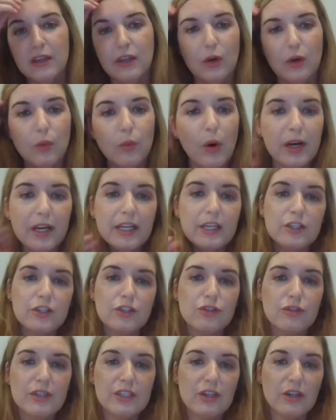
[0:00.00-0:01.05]
you know, what
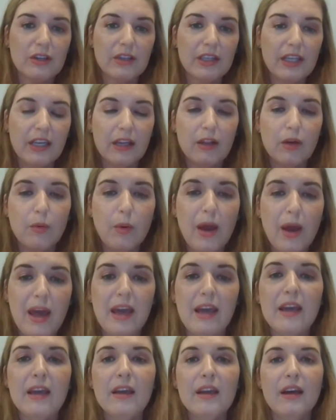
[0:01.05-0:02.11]
industries are leading the
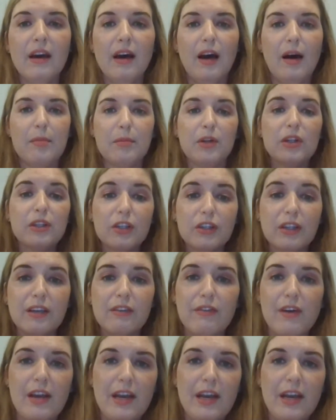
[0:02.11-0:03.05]
way. Um, clearly,